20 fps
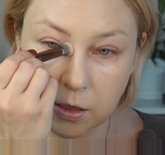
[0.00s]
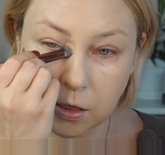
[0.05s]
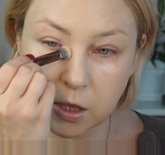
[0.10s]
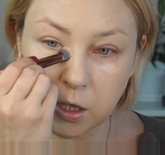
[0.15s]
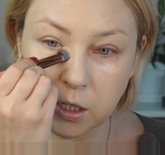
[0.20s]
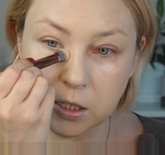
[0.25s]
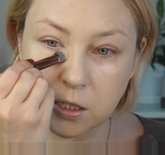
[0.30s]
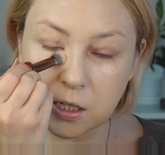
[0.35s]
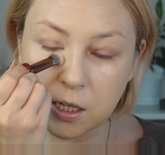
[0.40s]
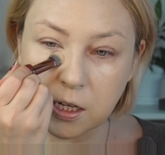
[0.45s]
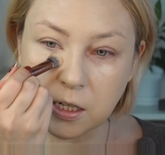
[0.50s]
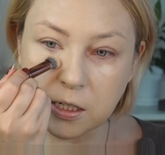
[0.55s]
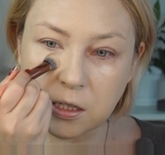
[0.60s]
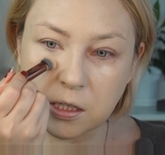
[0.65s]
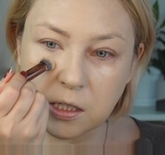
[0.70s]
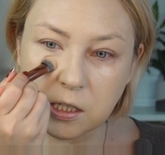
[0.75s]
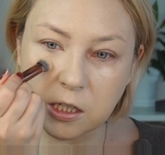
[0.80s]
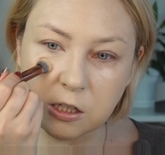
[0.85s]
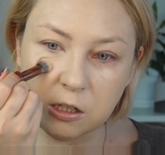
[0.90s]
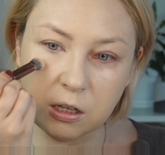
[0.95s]
This has
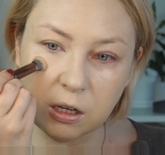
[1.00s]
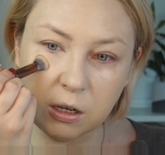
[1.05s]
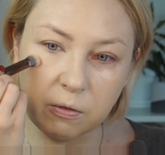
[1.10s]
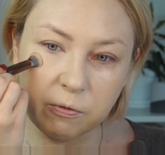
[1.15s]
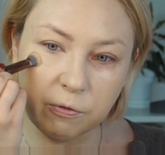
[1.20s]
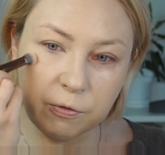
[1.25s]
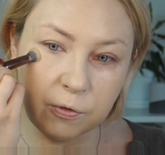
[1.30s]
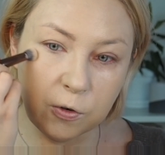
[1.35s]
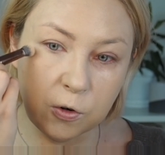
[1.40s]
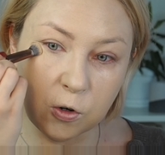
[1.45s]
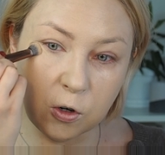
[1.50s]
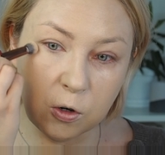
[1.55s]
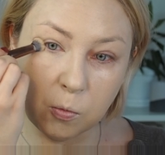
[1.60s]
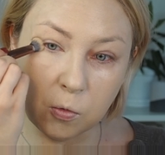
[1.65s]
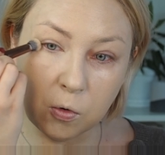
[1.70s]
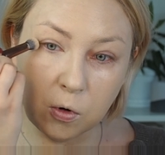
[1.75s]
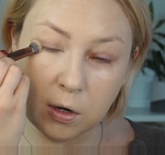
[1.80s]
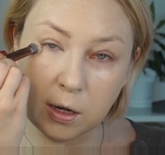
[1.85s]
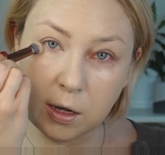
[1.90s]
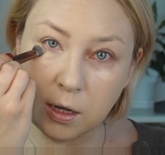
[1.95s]
the same
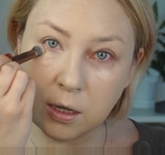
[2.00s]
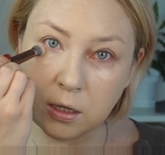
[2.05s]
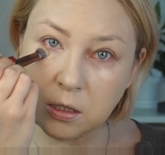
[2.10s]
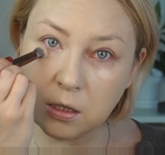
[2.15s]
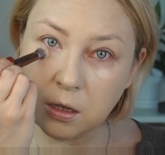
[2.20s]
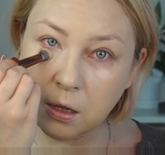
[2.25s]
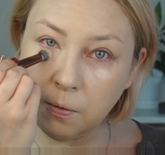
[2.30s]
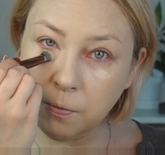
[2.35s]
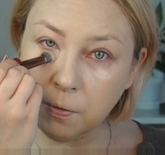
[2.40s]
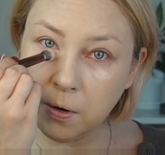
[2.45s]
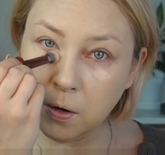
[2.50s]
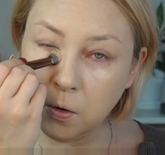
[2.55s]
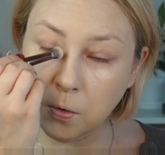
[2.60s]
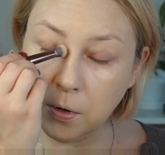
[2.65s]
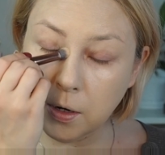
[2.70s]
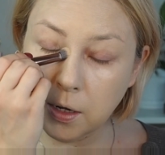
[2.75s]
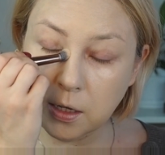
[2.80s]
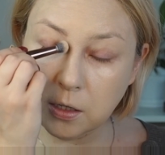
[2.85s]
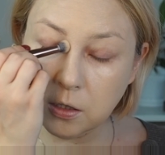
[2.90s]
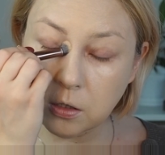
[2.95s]
formula as the
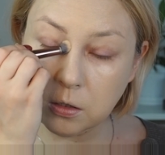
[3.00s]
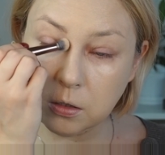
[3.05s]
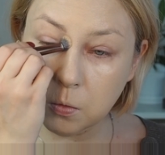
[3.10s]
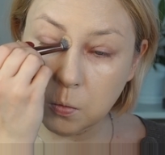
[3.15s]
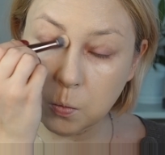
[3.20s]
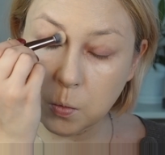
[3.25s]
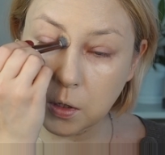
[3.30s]
foundation,